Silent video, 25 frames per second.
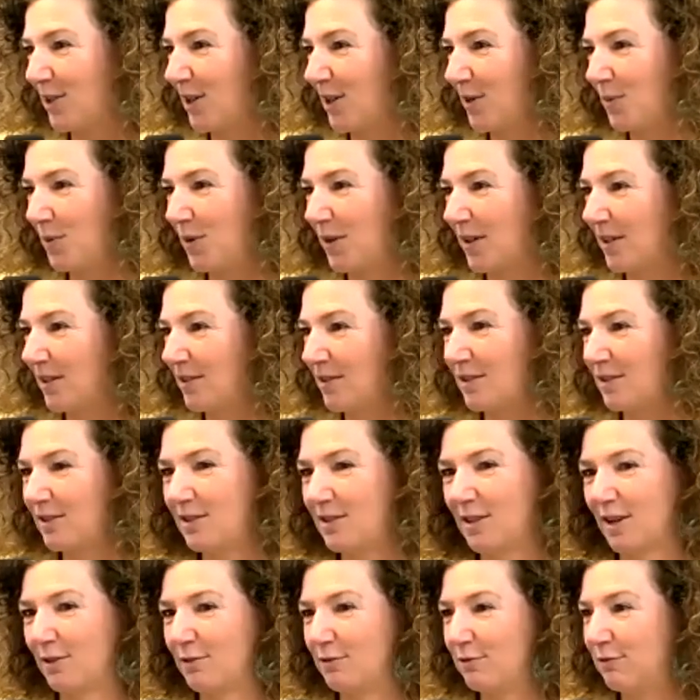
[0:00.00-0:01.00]
That
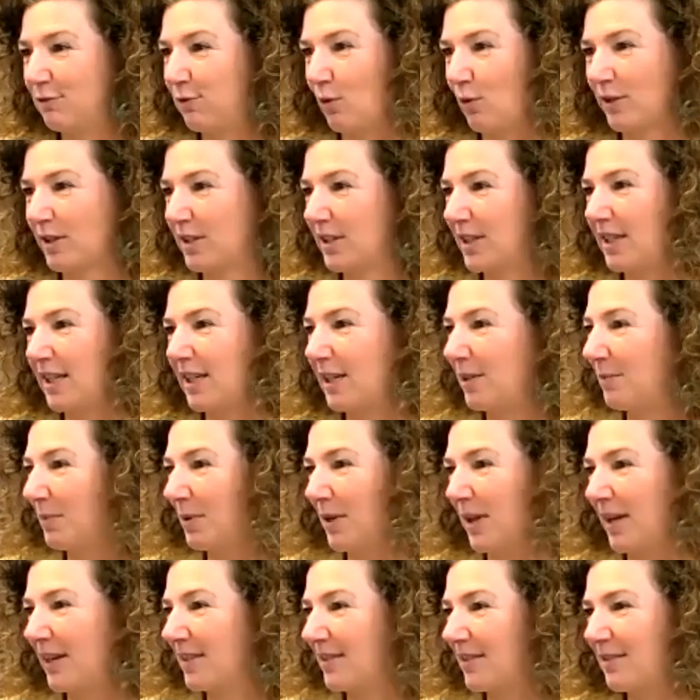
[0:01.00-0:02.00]
was a 14
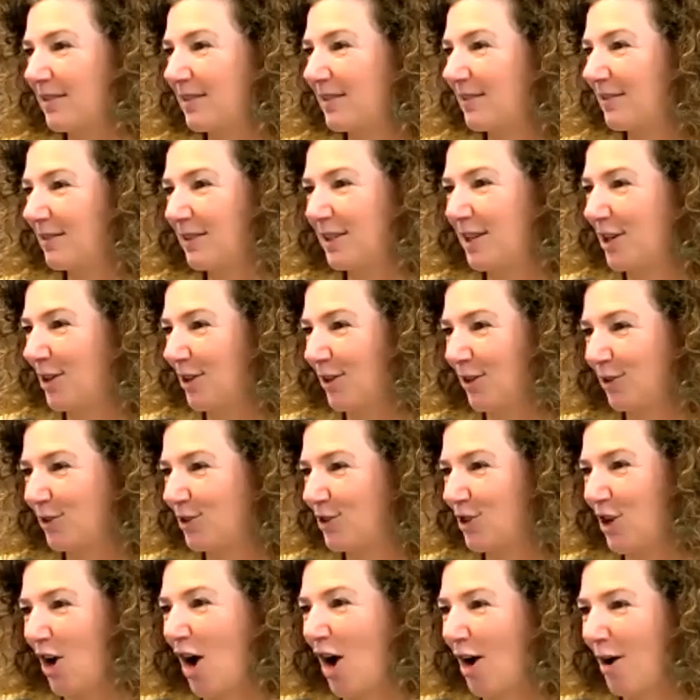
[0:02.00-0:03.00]
plus year
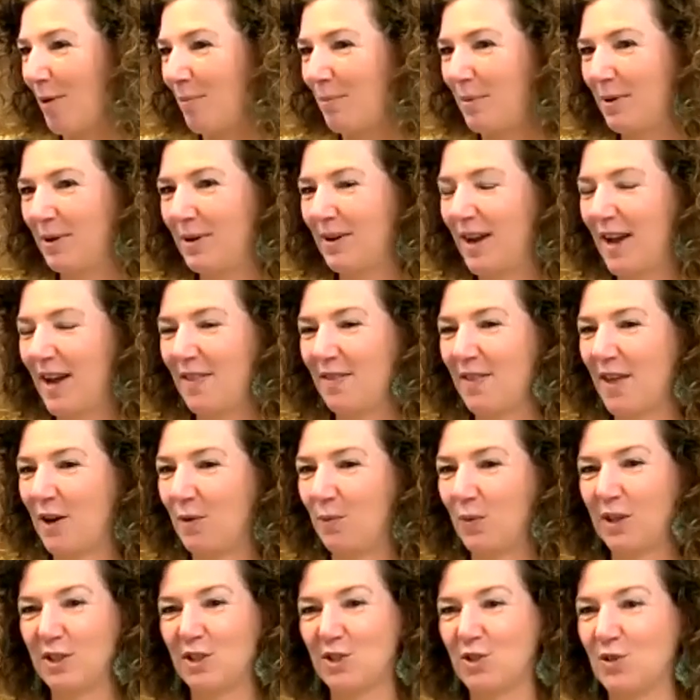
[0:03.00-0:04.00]
job. And
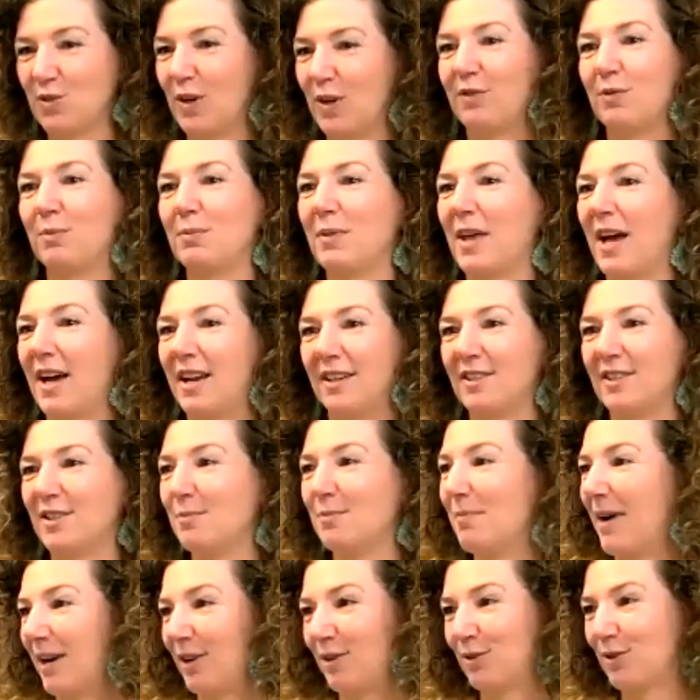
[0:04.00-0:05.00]
then went straight from that into
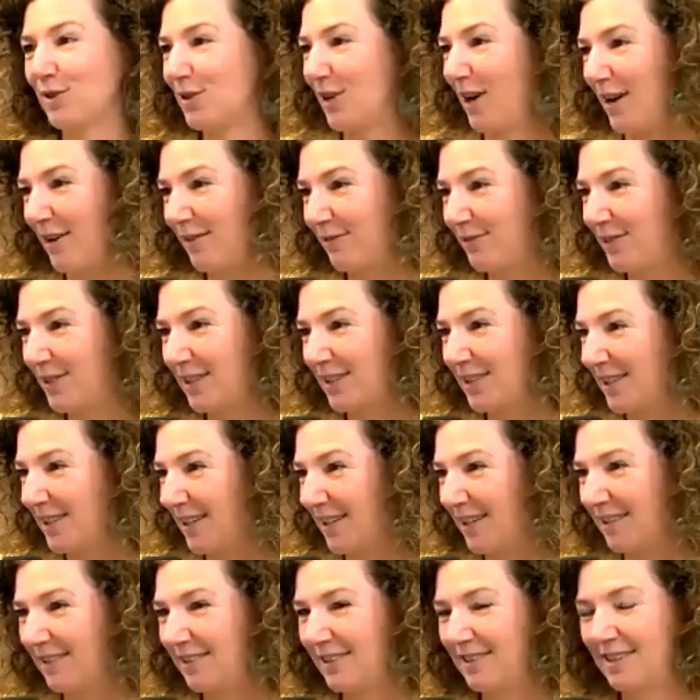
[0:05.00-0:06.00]
Microsoft and
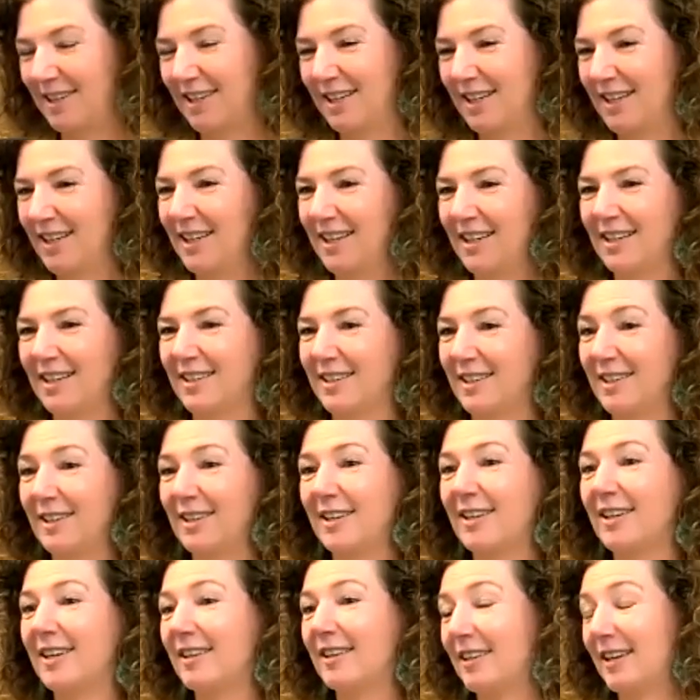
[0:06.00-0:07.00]
did
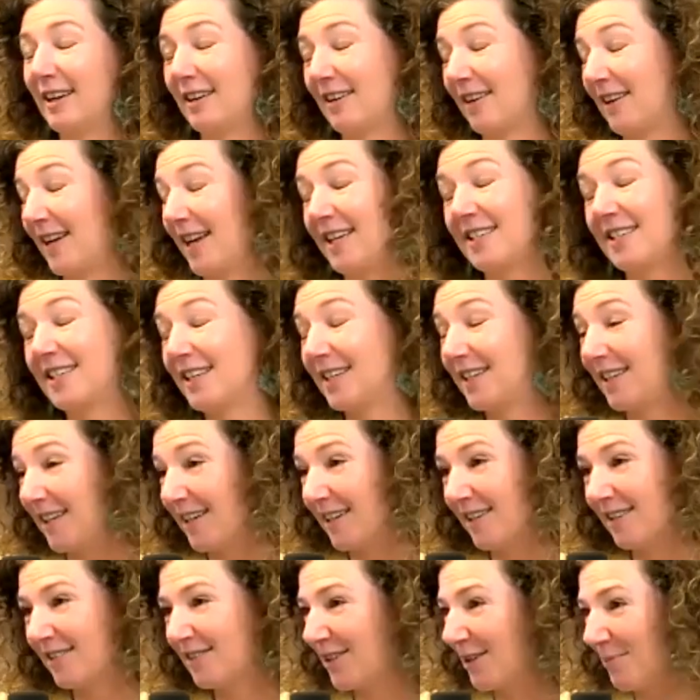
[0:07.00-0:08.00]
18
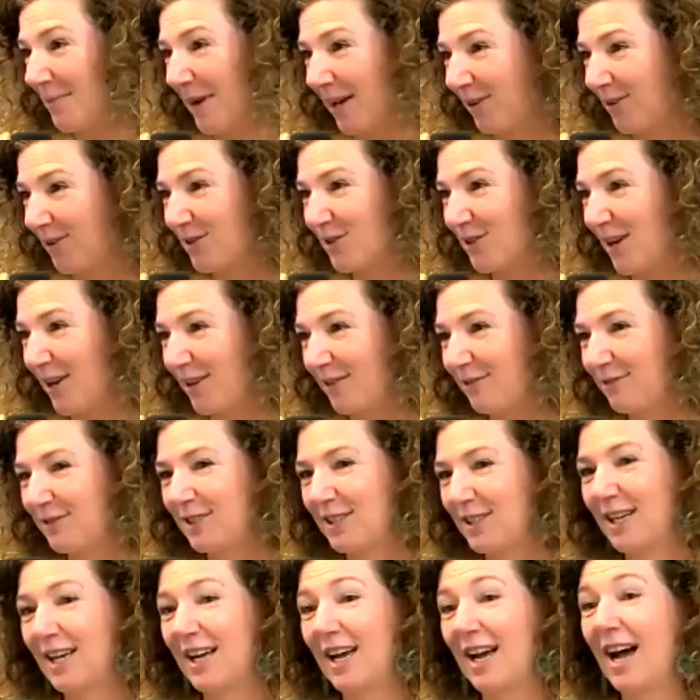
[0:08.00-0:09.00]
years at
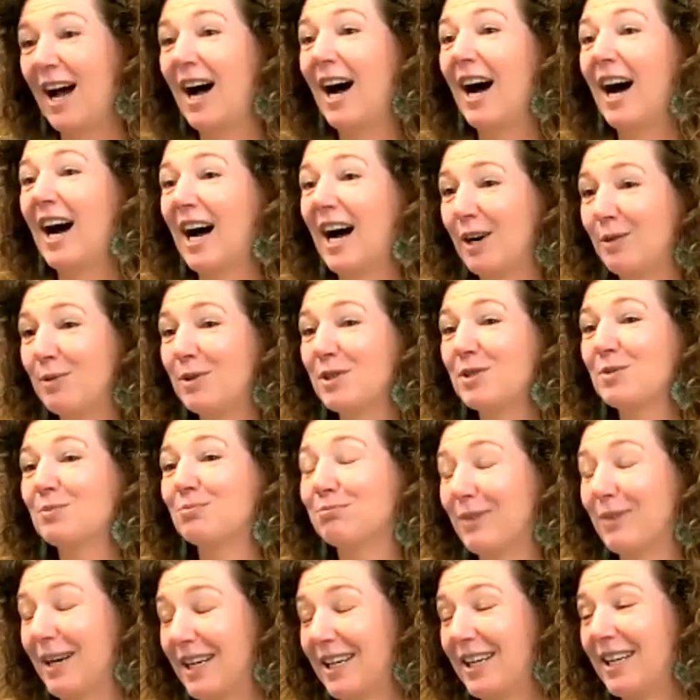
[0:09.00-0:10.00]
Microsoft. I was
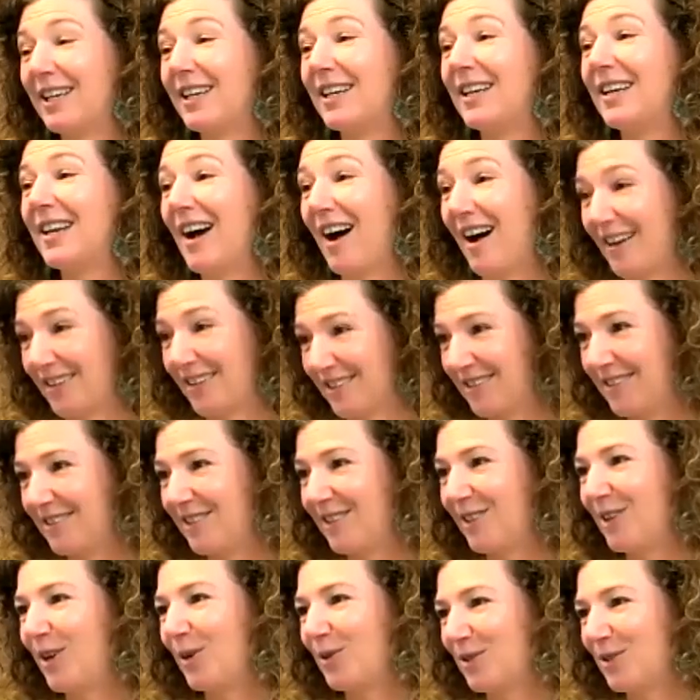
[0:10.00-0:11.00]
ready not
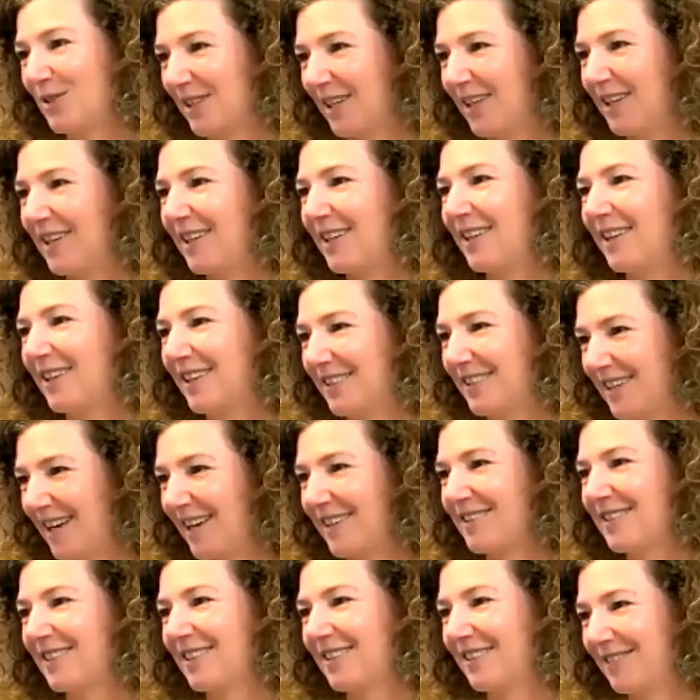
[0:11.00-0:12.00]
to go sit at a
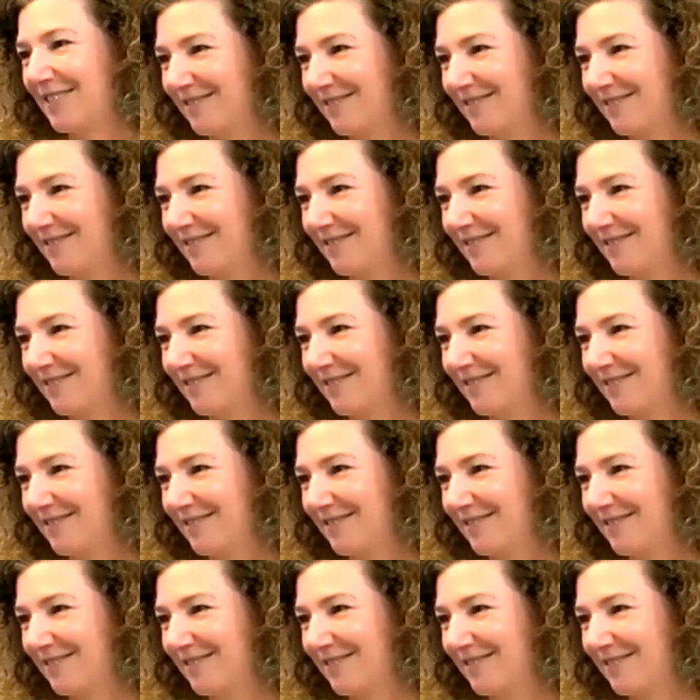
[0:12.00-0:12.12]
desk.